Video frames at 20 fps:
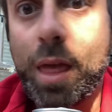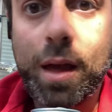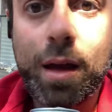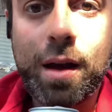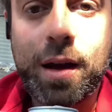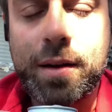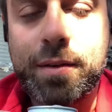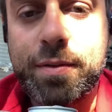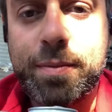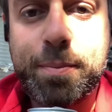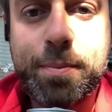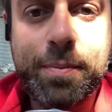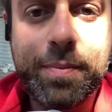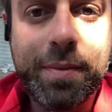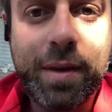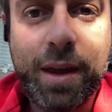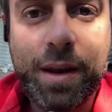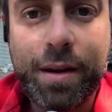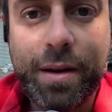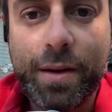kind
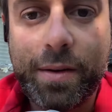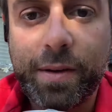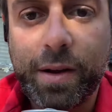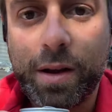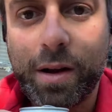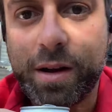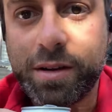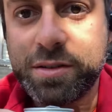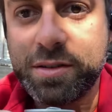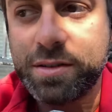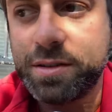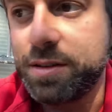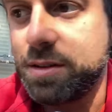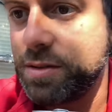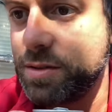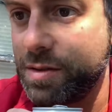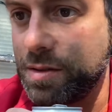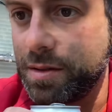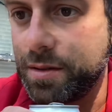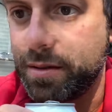of in and out of
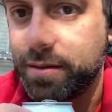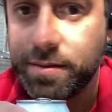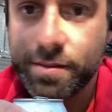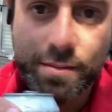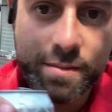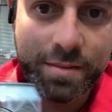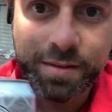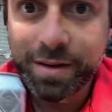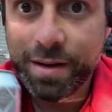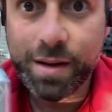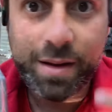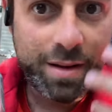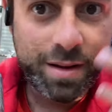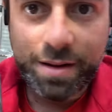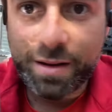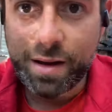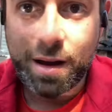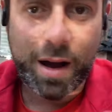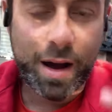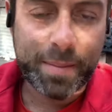consciousness and
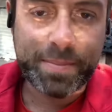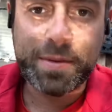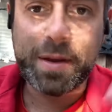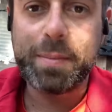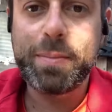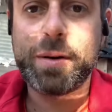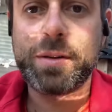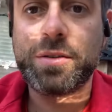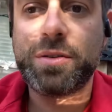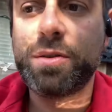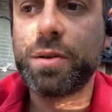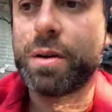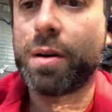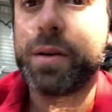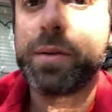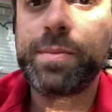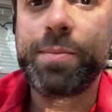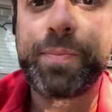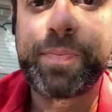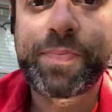hopped up on
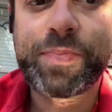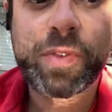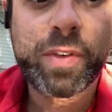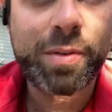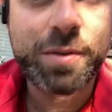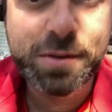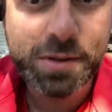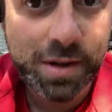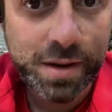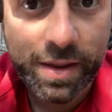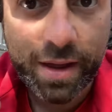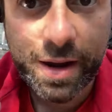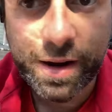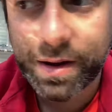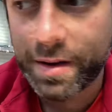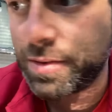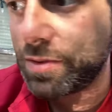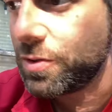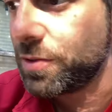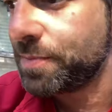sugar. So we'll see how that
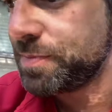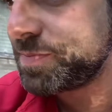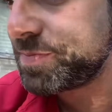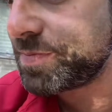goes.